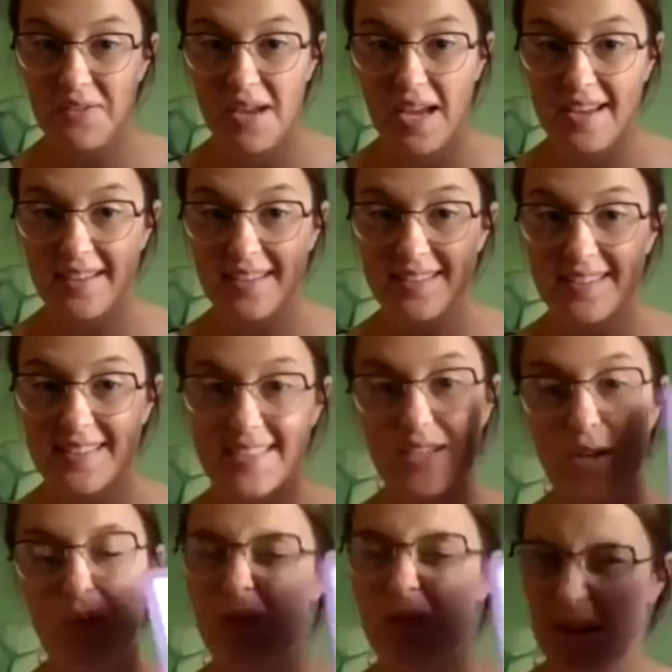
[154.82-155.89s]
Okay,
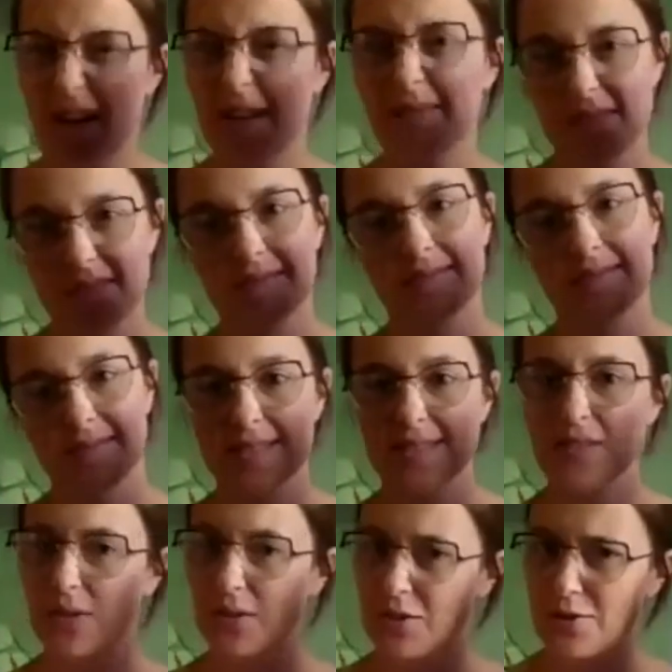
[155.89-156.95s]
so it rhymed.
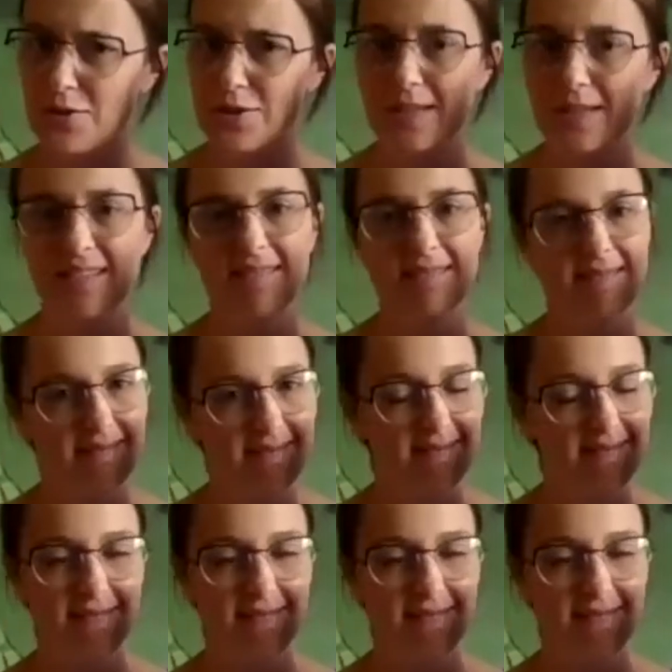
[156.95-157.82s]
It's a little interesting.